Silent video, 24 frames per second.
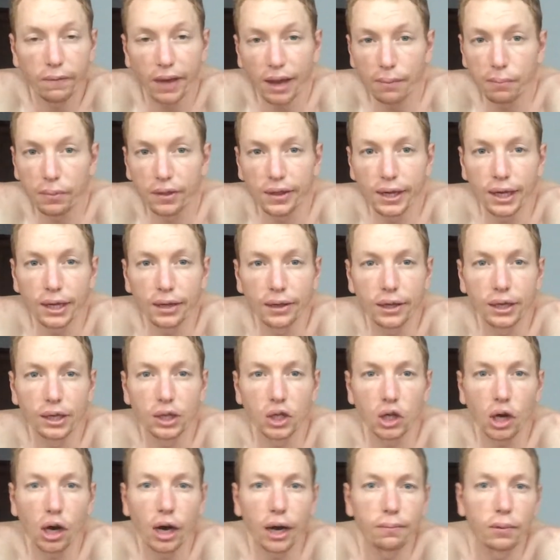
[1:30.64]
fat
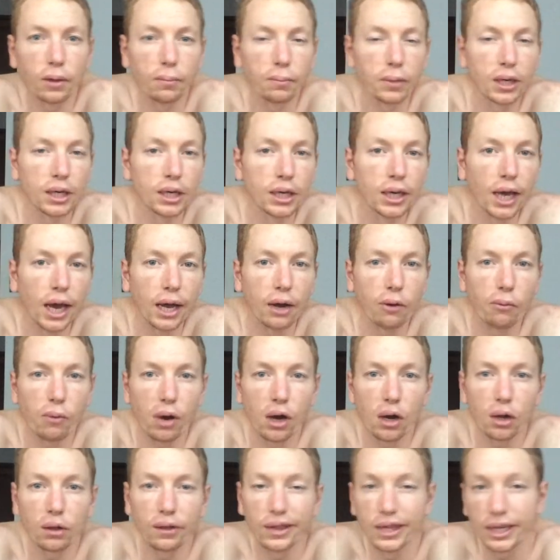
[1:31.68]
percentage, I have to be at
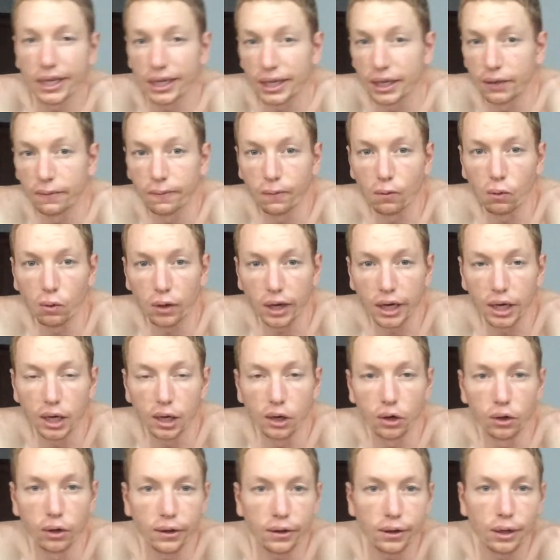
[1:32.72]
around 64
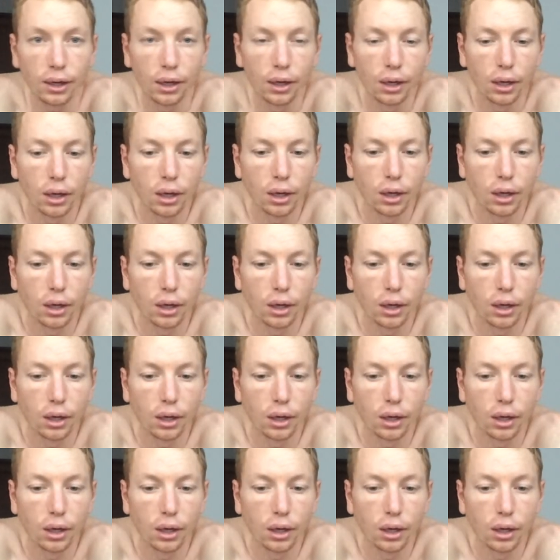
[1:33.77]
kilos.